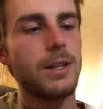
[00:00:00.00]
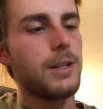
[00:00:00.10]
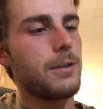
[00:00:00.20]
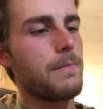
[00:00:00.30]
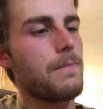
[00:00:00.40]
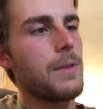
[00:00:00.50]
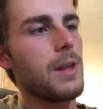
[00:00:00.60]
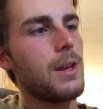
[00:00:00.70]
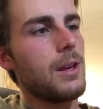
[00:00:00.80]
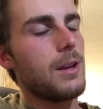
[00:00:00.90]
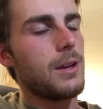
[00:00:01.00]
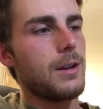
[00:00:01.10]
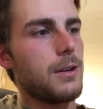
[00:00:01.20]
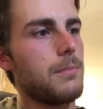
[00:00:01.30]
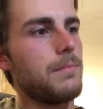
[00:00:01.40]
there.
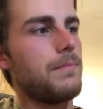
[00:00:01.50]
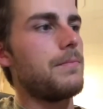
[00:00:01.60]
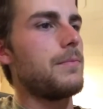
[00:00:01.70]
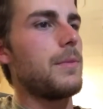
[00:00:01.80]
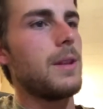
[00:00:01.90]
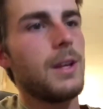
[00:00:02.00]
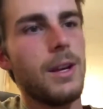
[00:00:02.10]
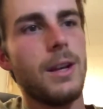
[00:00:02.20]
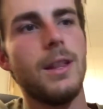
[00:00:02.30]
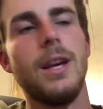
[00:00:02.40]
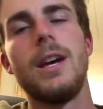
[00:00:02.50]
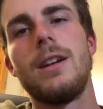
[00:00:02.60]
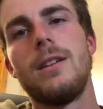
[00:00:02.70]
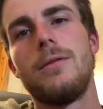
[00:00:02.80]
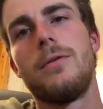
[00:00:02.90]
Um,
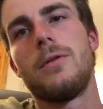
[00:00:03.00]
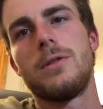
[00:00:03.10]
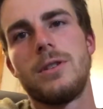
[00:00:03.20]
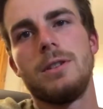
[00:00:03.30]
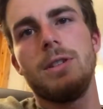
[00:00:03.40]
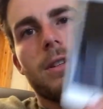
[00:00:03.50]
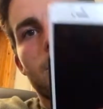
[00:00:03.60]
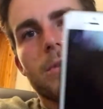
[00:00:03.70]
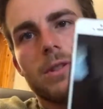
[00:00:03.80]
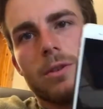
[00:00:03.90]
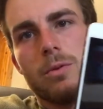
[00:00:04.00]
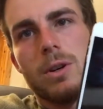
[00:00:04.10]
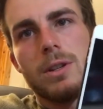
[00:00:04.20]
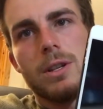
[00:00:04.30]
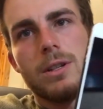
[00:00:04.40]
that, unfortunately, was a
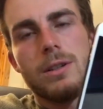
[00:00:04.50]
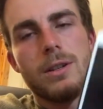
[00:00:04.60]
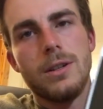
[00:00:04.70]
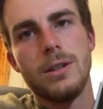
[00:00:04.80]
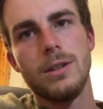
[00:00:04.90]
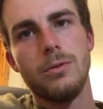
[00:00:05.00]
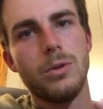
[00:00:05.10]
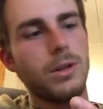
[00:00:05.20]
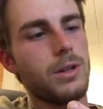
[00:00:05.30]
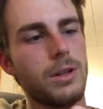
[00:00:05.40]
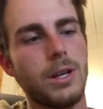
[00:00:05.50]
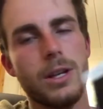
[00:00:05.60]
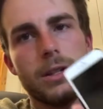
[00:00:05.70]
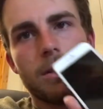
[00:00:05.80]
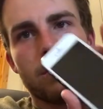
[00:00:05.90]
walnut wooden
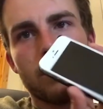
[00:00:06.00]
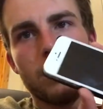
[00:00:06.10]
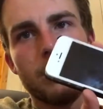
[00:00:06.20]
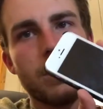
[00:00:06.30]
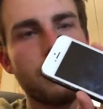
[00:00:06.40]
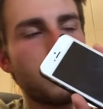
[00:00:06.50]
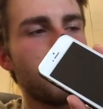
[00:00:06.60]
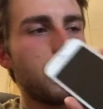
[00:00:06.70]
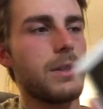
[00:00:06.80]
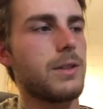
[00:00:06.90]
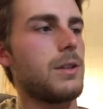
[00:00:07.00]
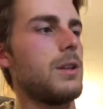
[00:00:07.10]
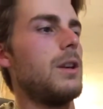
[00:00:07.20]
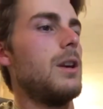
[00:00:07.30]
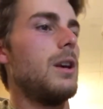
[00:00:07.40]
case for my 5S.
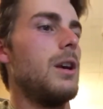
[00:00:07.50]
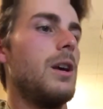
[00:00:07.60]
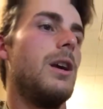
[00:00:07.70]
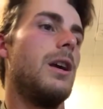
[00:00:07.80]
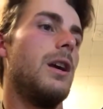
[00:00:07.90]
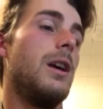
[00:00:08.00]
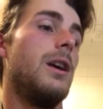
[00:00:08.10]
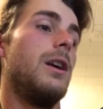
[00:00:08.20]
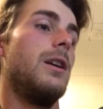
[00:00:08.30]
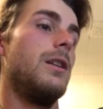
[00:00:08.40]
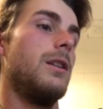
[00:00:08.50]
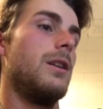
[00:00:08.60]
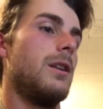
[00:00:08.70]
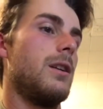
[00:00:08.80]
And